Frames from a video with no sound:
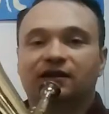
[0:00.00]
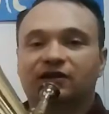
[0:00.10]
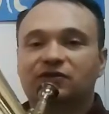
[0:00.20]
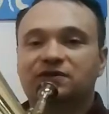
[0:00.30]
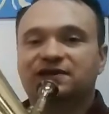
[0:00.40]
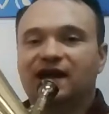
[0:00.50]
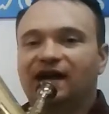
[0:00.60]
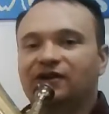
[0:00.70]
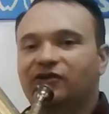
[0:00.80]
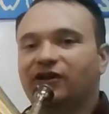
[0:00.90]
use
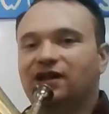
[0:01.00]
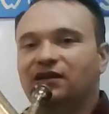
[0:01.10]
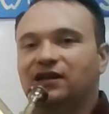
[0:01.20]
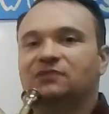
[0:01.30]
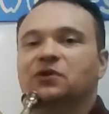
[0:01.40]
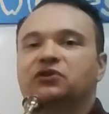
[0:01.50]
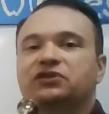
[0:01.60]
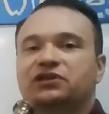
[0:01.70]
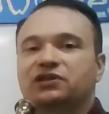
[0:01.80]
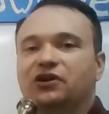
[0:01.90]
that cradling
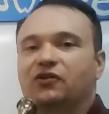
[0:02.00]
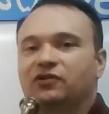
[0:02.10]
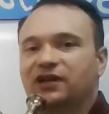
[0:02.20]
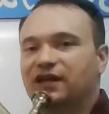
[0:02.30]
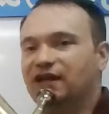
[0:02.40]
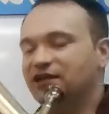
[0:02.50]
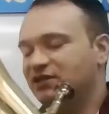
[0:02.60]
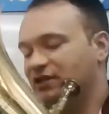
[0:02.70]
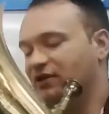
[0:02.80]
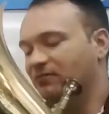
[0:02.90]
motion to hold it
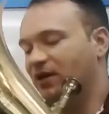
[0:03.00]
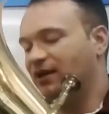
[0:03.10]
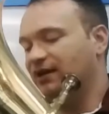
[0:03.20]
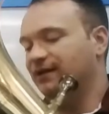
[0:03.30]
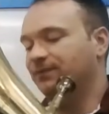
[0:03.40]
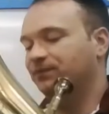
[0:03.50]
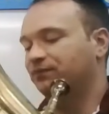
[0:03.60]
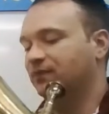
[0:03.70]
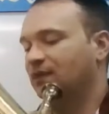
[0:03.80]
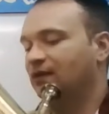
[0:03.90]
into your body.
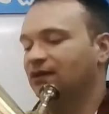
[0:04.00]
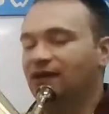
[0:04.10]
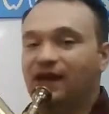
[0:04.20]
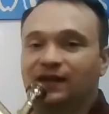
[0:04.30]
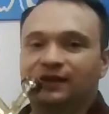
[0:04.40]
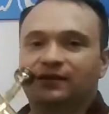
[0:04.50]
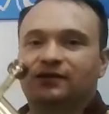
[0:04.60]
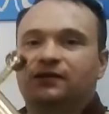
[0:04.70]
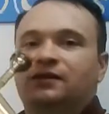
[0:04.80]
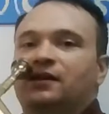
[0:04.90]
Okay,
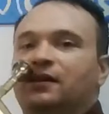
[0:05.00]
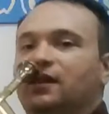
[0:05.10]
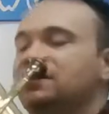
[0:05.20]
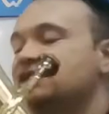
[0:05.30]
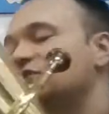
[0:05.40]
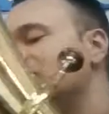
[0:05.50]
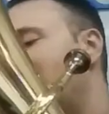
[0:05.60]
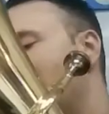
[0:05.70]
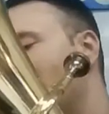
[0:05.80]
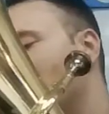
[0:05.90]
let's do
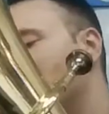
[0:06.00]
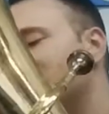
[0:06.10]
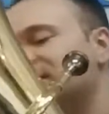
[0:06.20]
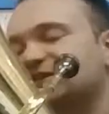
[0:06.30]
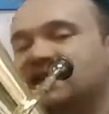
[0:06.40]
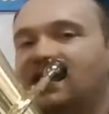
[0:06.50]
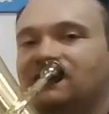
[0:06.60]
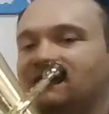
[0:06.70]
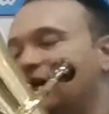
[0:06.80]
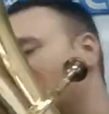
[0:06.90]
that open to
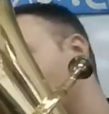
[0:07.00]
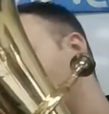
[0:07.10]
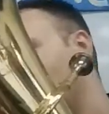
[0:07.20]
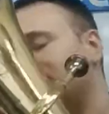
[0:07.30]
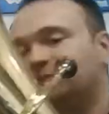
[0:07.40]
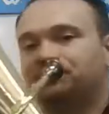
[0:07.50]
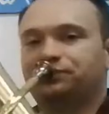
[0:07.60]
second valve again.